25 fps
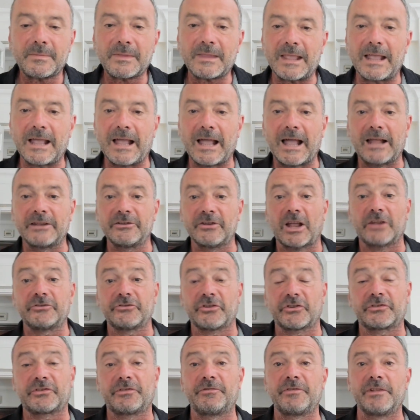and
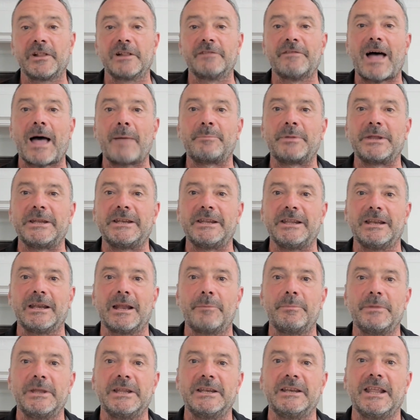just to fill that bit in, I
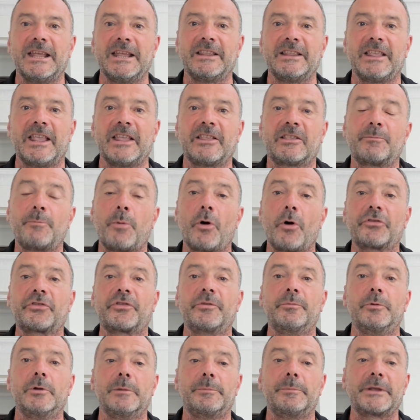mean, it's
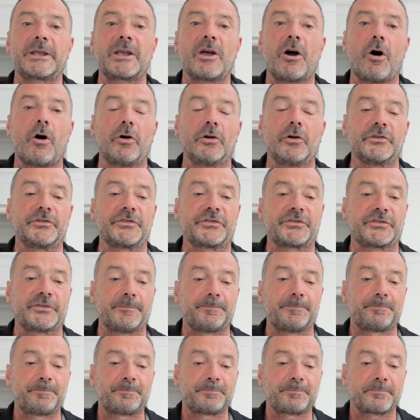possible because
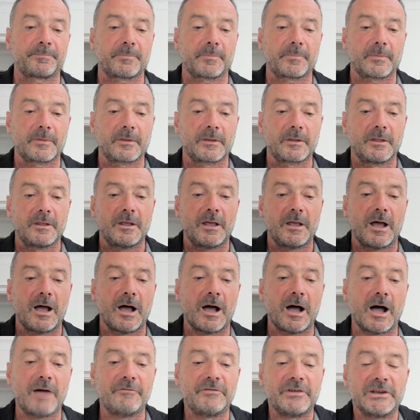
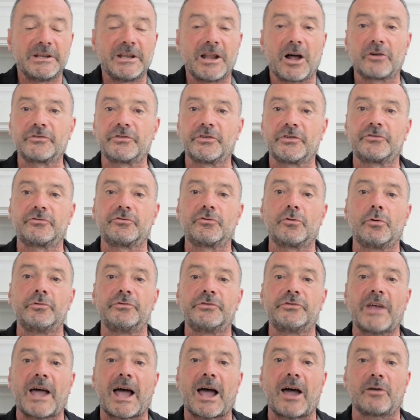the lungs are drawn
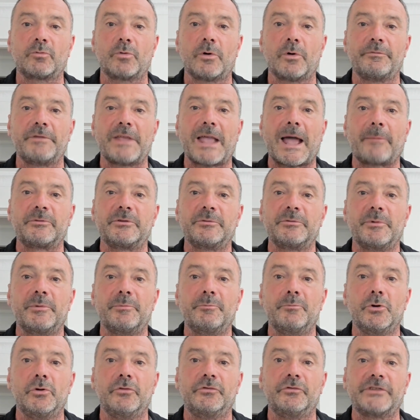down when the abdomen
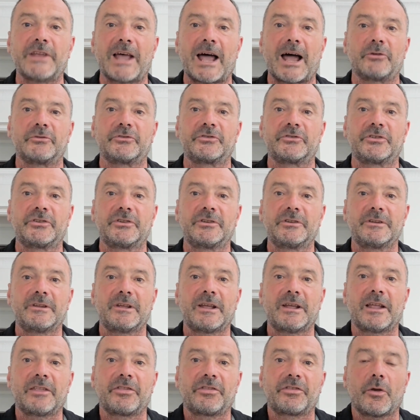moves out.
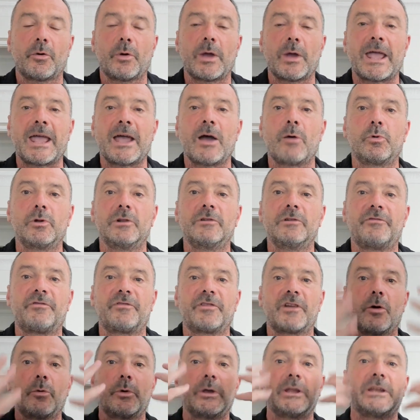And so air will
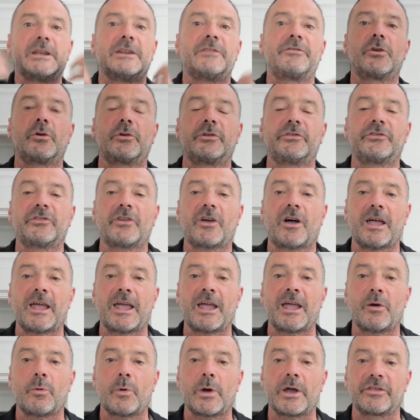flow in if your entire
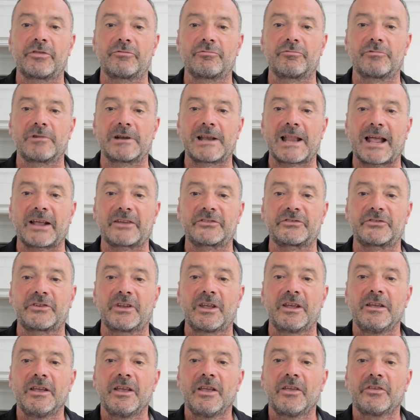airway is relaxed.
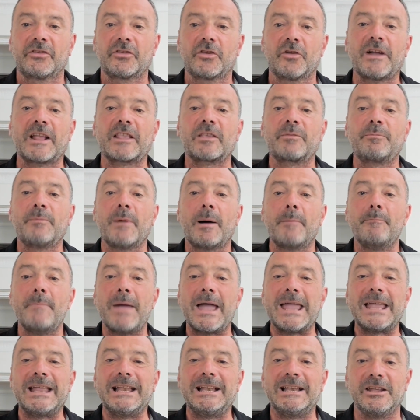So that's
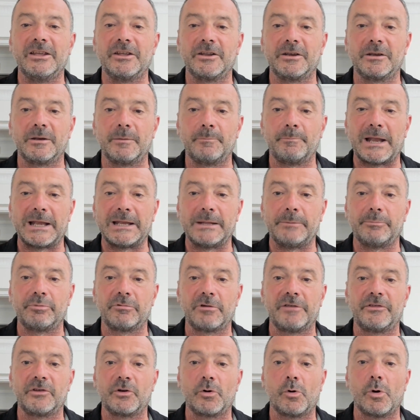mammalian belly
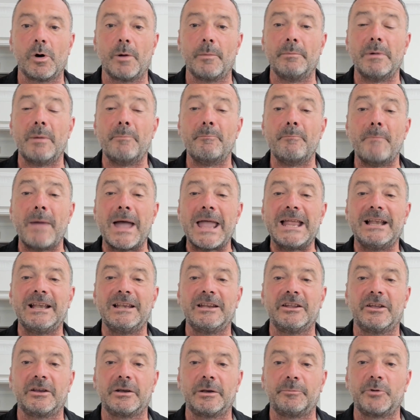breathing, or
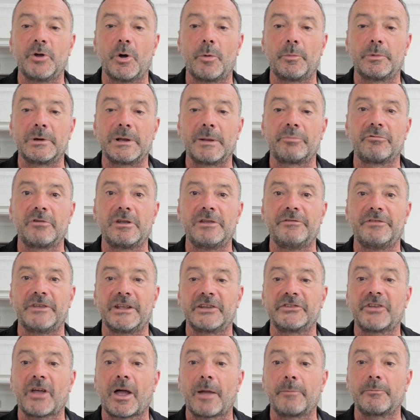mammalian abdominal breathing, as
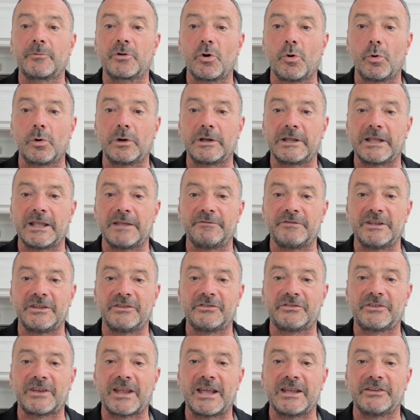I'm calling it these
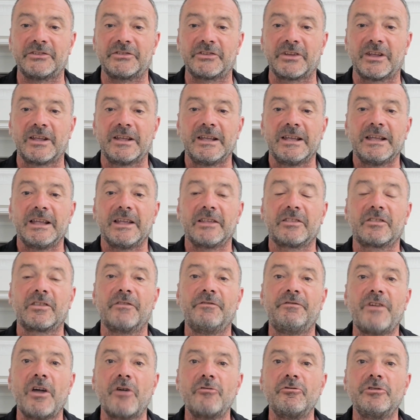days. It's a
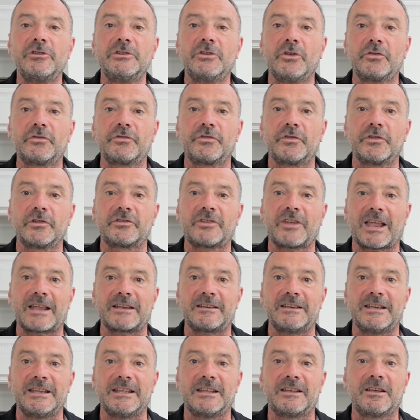very useful
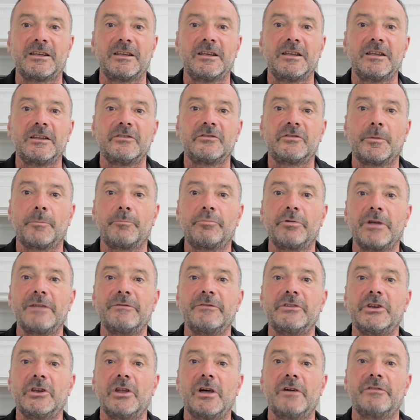technique to bring the
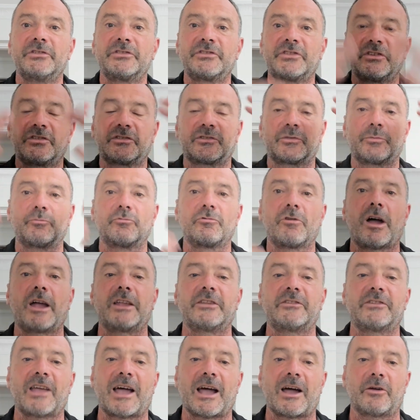nervous system right
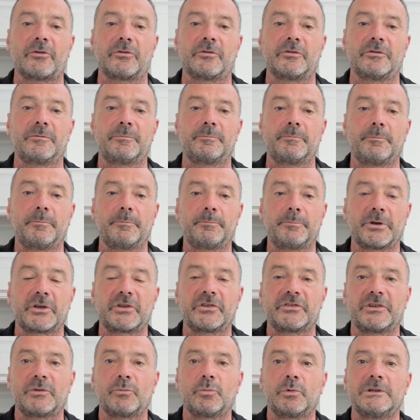down, because
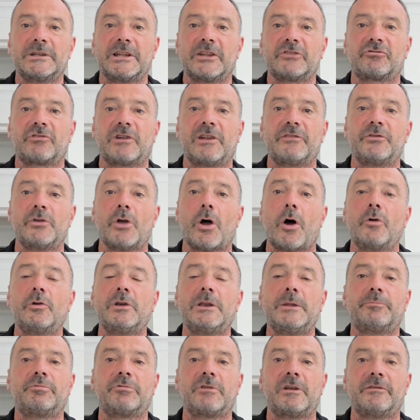it will literally, if you only
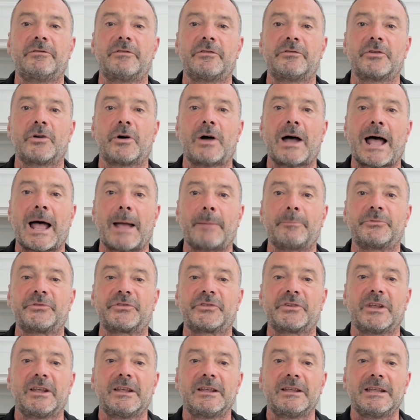breathe with your abs,
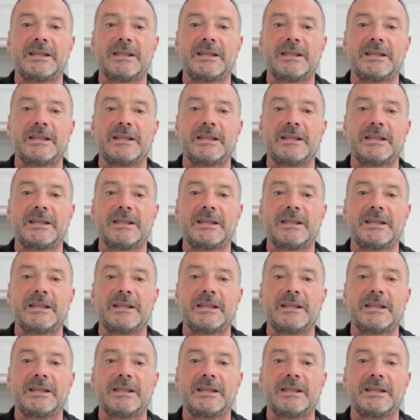it